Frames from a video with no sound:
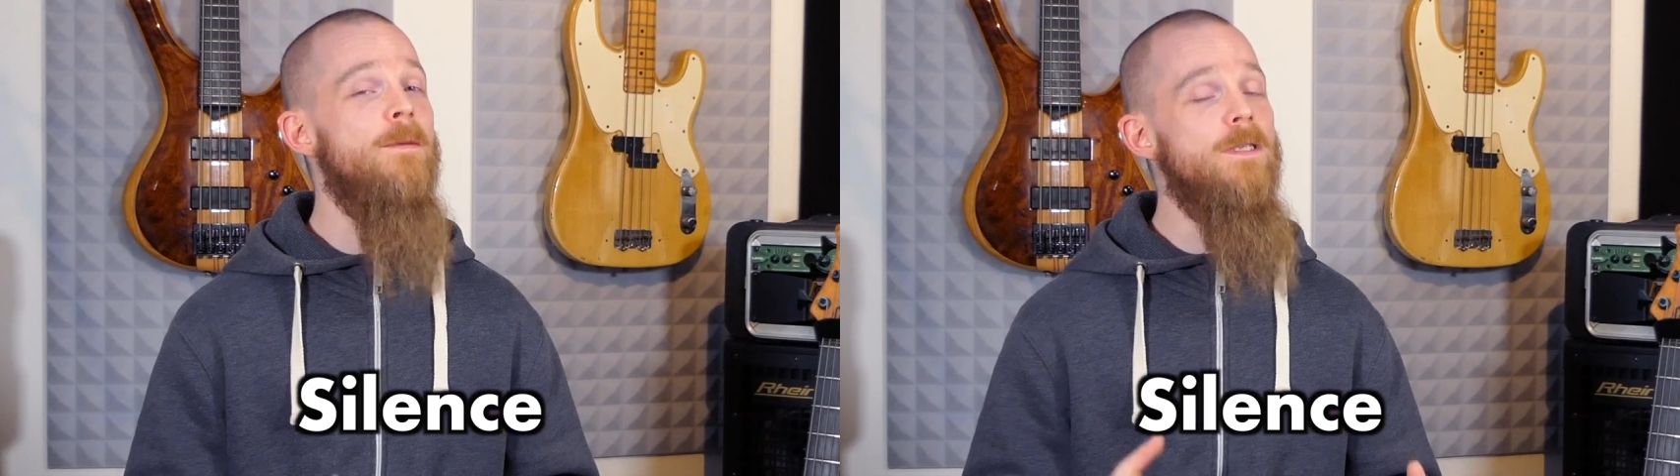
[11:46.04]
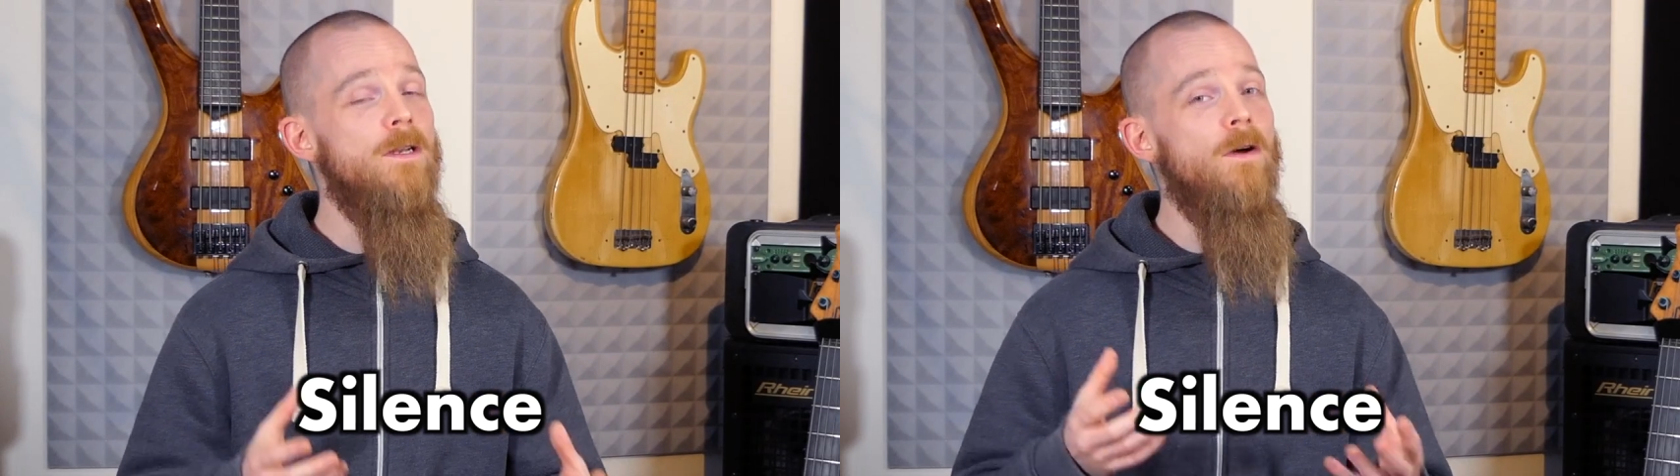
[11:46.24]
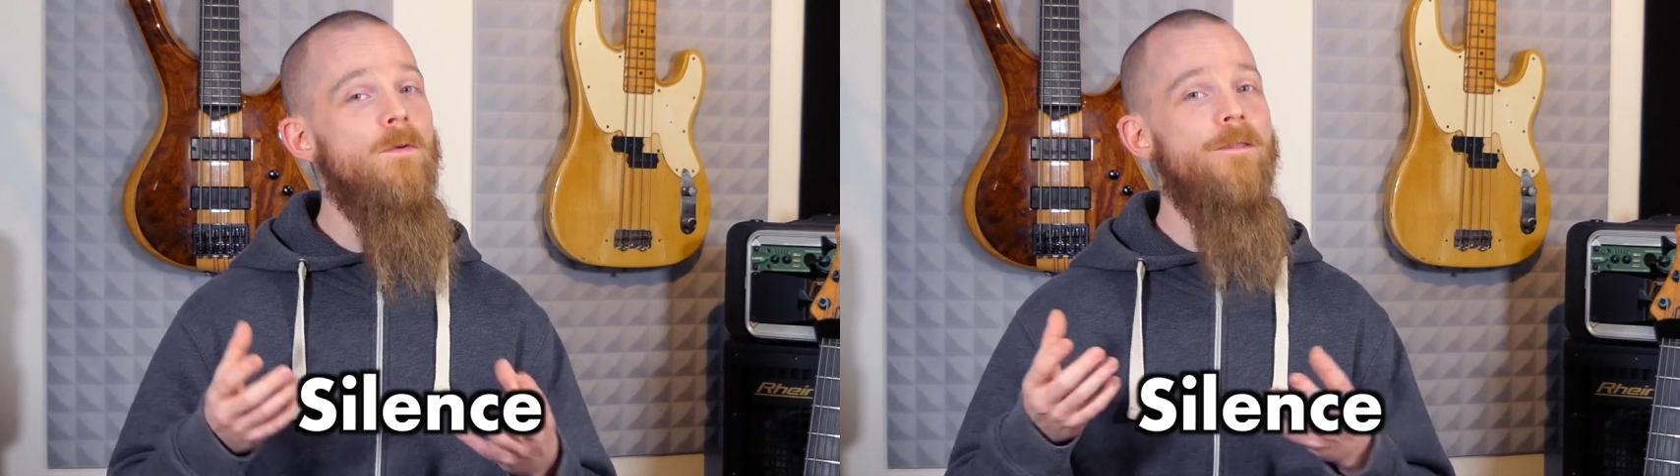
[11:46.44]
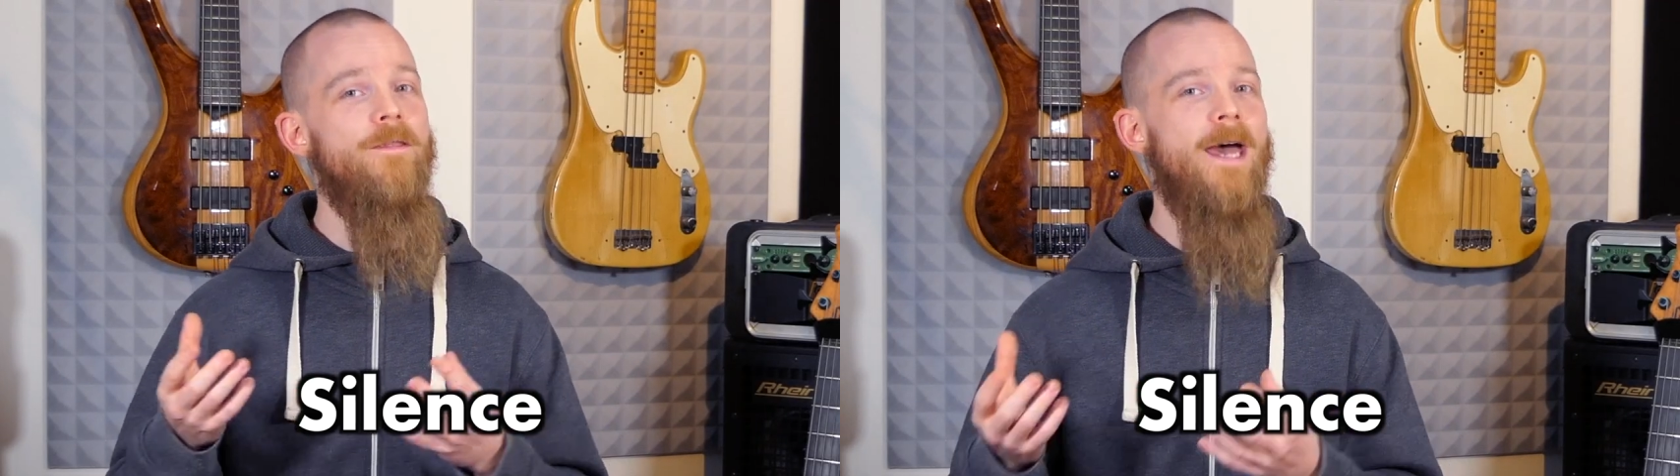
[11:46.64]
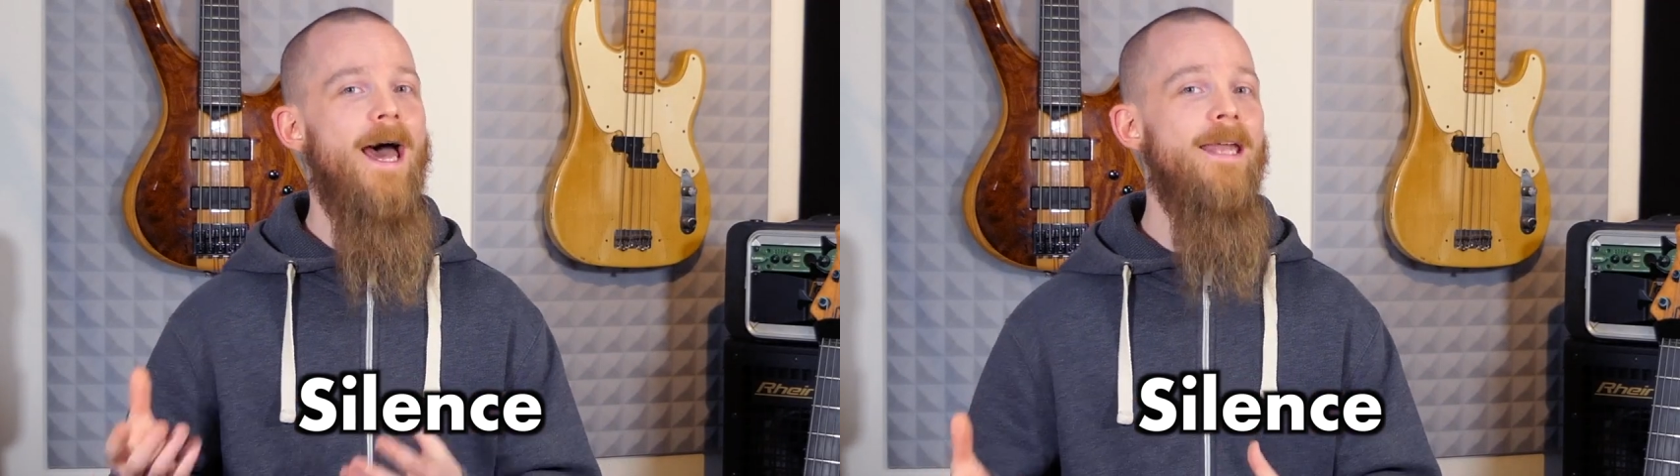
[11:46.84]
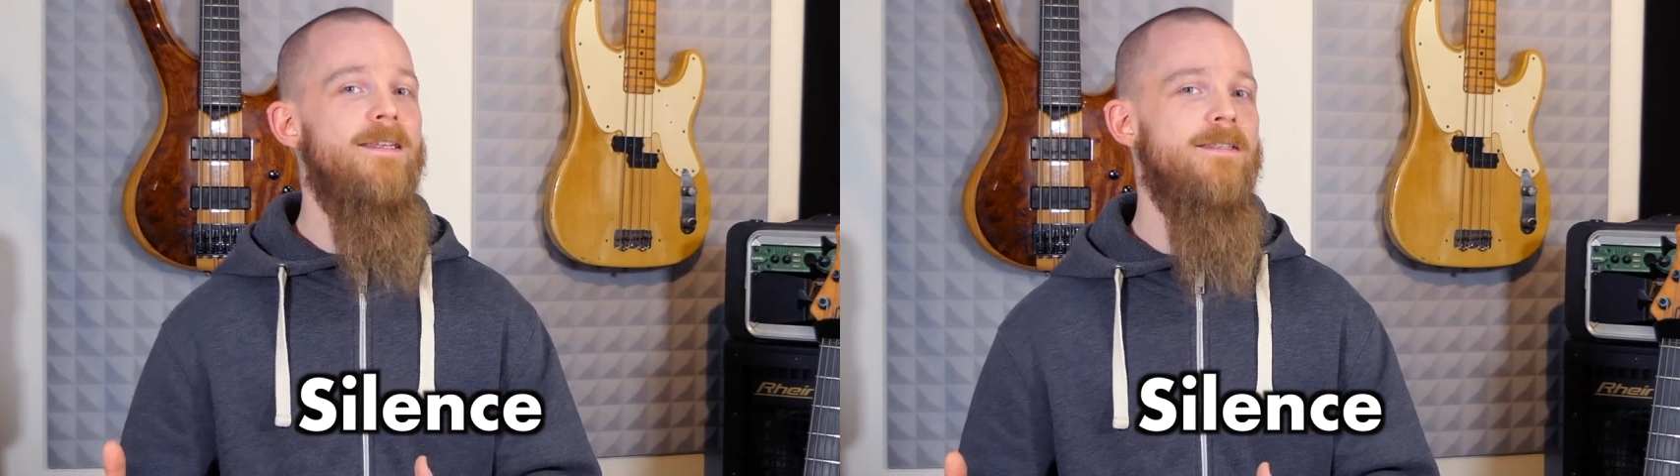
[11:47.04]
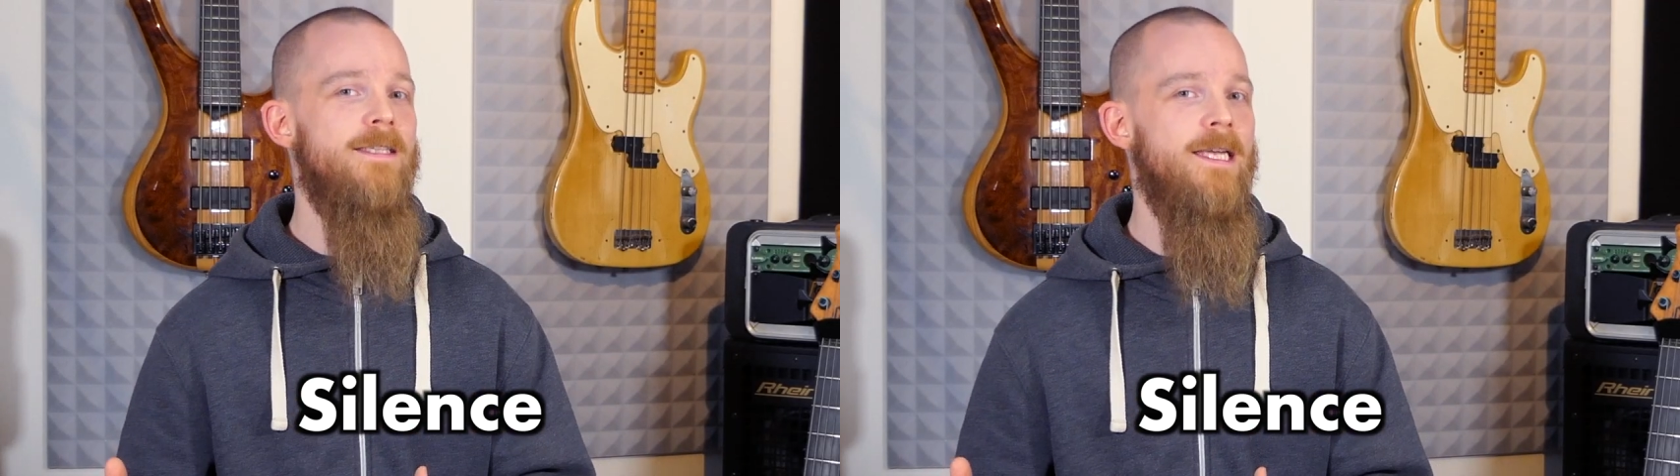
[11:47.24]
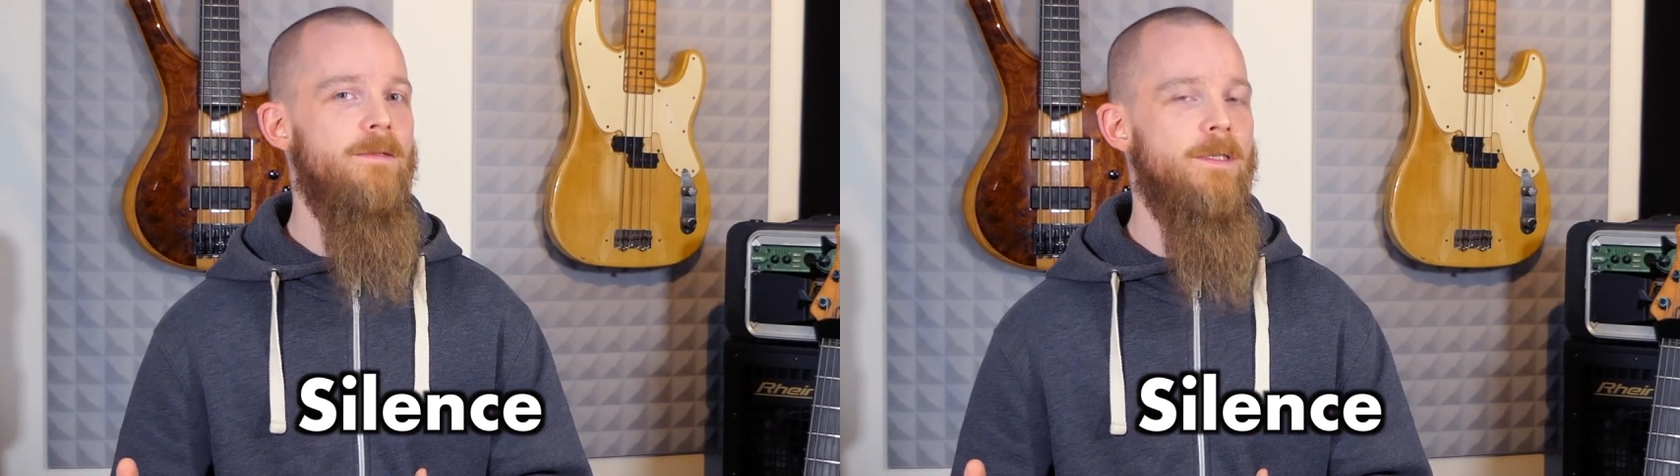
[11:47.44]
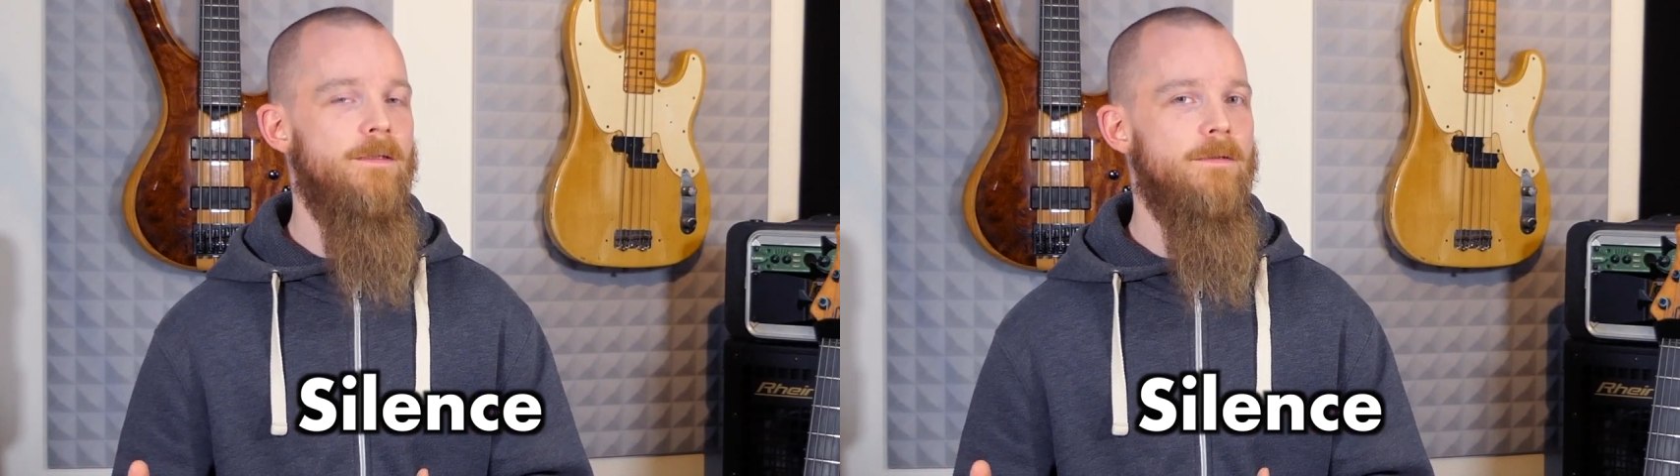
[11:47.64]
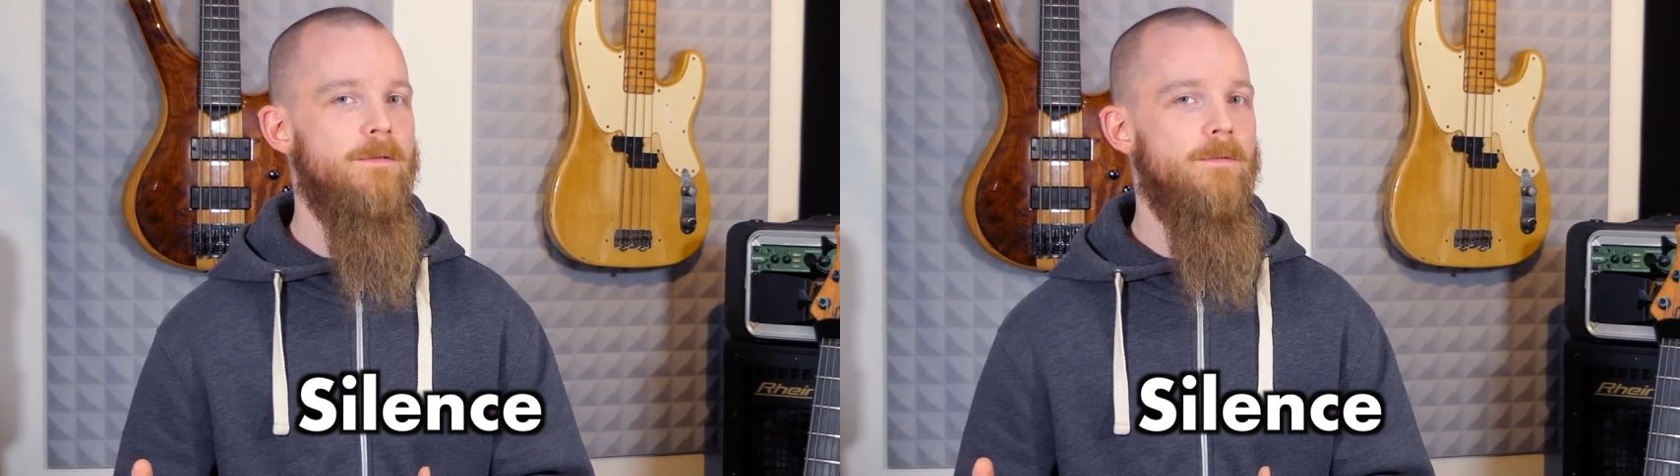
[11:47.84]
comes along with
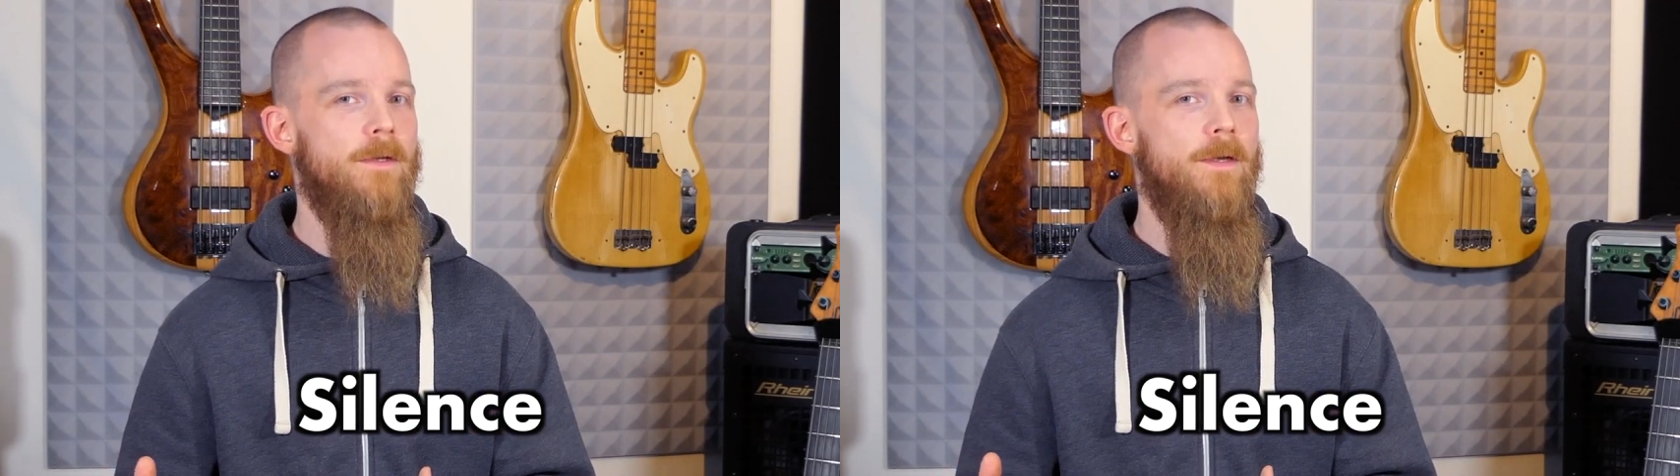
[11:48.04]
understatement.